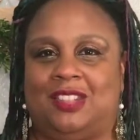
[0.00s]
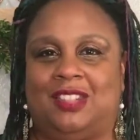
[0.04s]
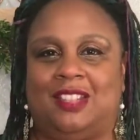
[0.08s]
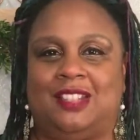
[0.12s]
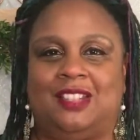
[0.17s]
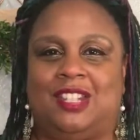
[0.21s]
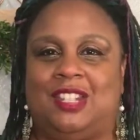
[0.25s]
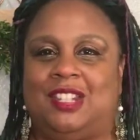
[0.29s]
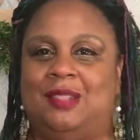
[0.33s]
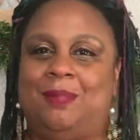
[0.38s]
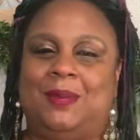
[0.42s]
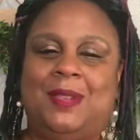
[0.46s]
The
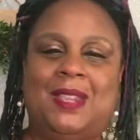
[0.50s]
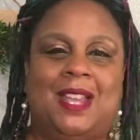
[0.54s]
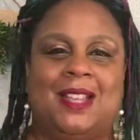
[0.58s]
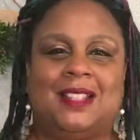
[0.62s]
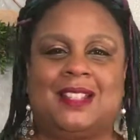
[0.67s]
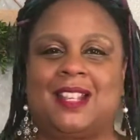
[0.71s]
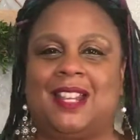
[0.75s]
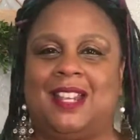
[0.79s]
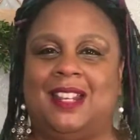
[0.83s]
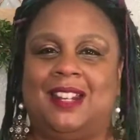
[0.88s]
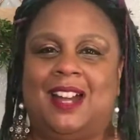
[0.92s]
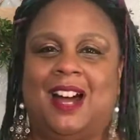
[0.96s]

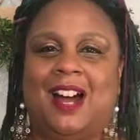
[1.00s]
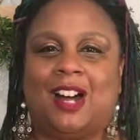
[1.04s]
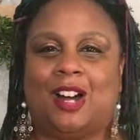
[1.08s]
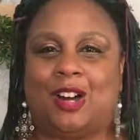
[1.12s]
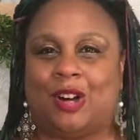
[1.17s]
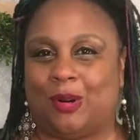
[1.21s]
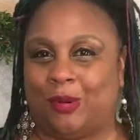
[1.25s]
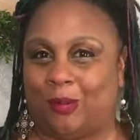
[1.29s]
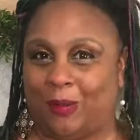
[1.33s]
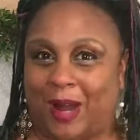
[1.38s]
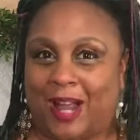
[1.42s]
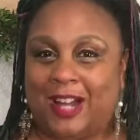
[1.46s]
GPS cannot
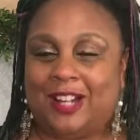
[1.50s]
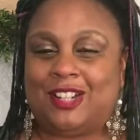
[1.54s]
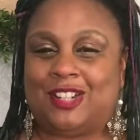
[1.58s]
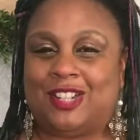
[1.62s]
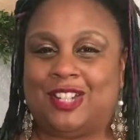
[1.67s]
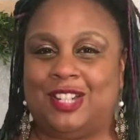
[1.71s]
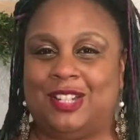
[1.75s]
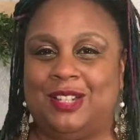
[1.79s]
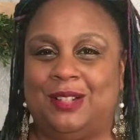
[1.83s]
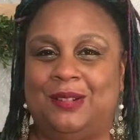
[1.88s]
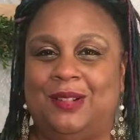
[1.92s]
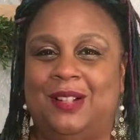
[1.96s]
correct
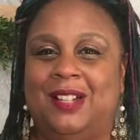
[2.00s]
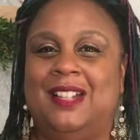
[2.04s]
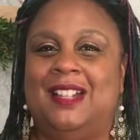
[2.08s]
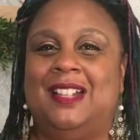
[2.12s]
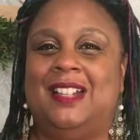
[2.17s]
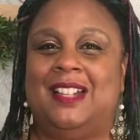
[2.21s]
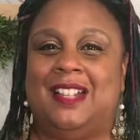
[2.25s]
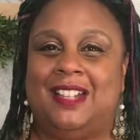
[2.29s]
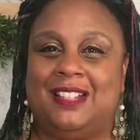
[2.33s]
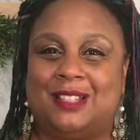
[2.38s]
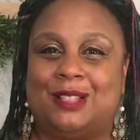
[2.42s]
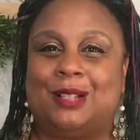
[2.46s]
you
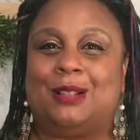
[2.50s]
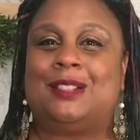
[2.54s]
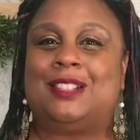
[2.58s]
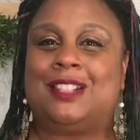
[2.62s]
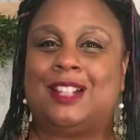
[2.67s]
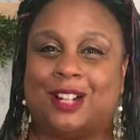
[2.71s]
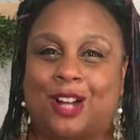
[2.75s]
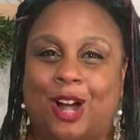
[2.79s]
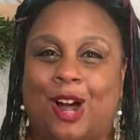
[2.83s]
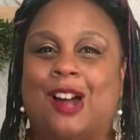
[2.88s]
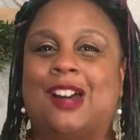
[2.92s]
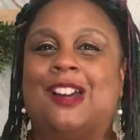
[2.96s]
until
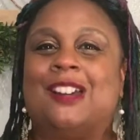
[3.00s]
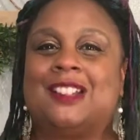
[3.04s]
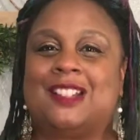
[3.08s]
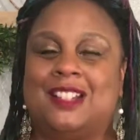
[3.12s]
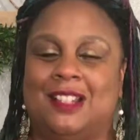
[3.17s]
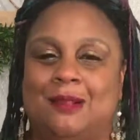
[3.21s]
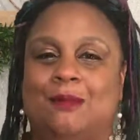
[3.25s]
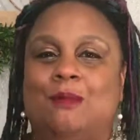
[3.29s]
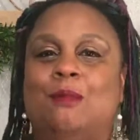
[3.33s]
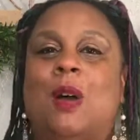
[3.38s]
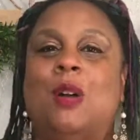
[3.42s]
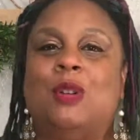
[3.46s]
the car is
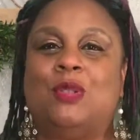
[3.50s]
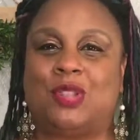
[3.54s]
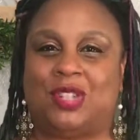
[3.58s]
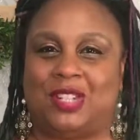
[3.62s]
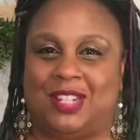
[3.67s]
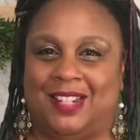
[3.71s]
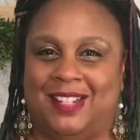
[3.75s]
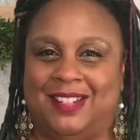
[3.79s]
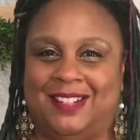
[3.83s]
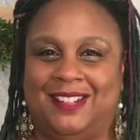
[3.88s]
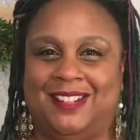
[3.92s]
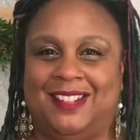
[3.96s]
in
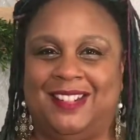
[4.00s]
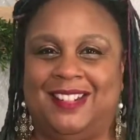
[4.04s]
motion,